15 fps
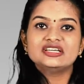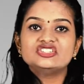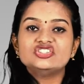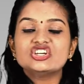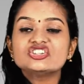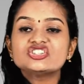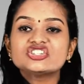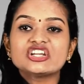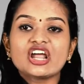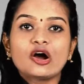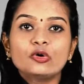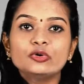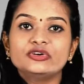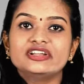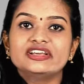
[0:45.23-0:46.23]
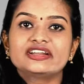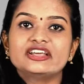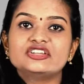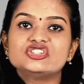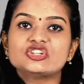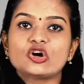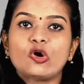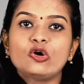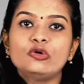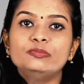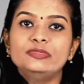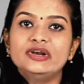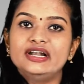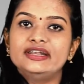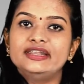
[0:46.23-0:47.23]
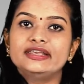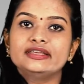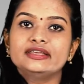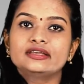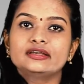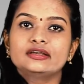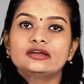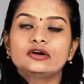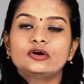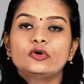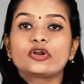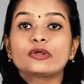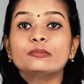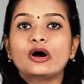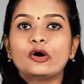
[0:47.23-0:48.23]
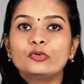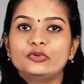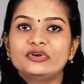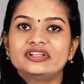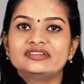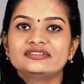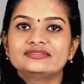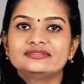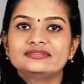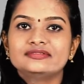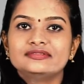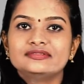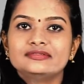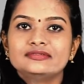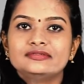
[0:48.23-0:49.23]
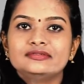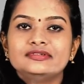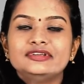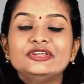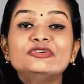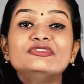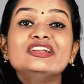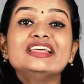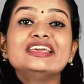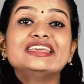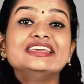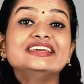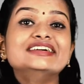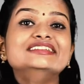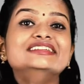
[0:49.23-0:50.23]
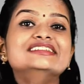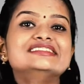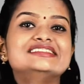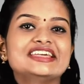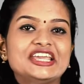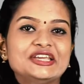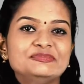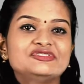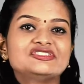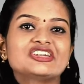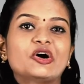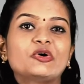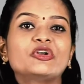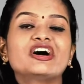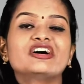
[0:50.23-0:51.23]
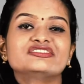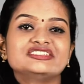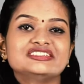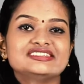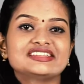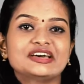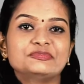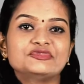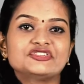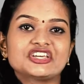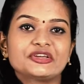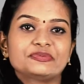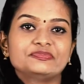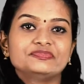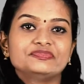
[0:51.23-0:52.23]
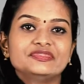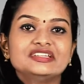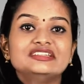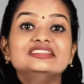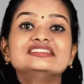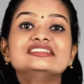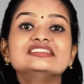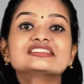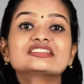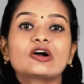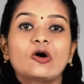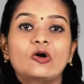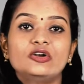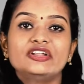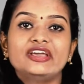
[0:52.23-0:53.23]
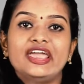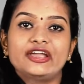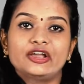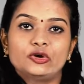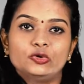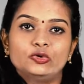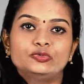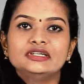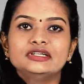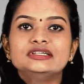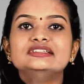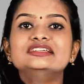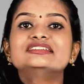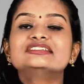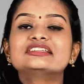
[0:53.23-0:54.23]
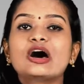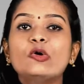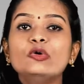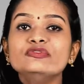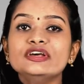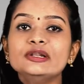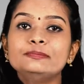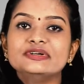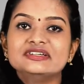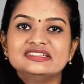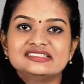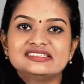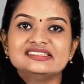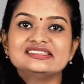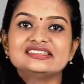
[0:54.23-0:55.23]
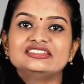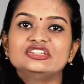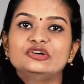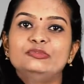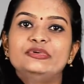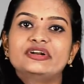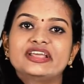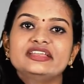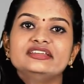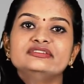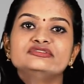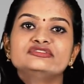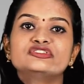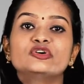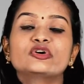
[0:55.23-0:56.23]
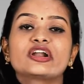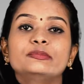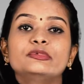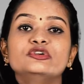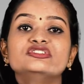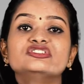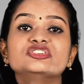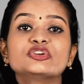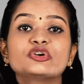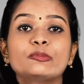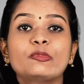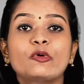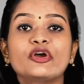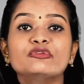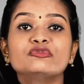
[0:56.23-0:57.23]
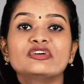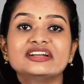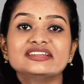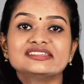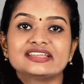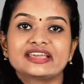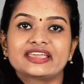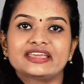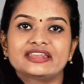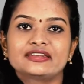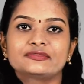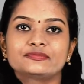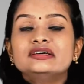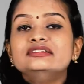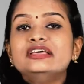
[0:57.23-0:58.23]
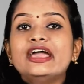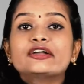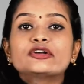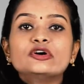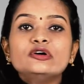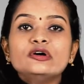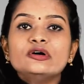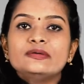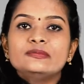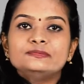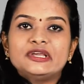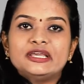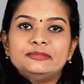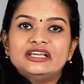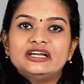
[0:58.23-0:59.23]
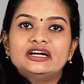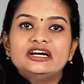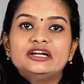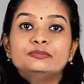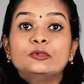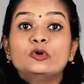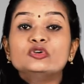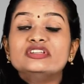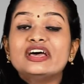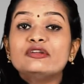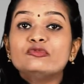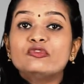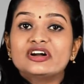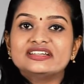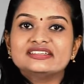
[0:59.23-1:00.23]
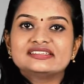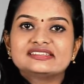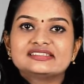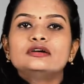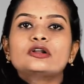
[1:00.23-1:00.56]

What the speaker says: Just shout near a tall building or a mountain. You will hear the same sound after some time. This is called echo. The sound will persist in the brain for about 0.1 second. The echo may be heard more than once.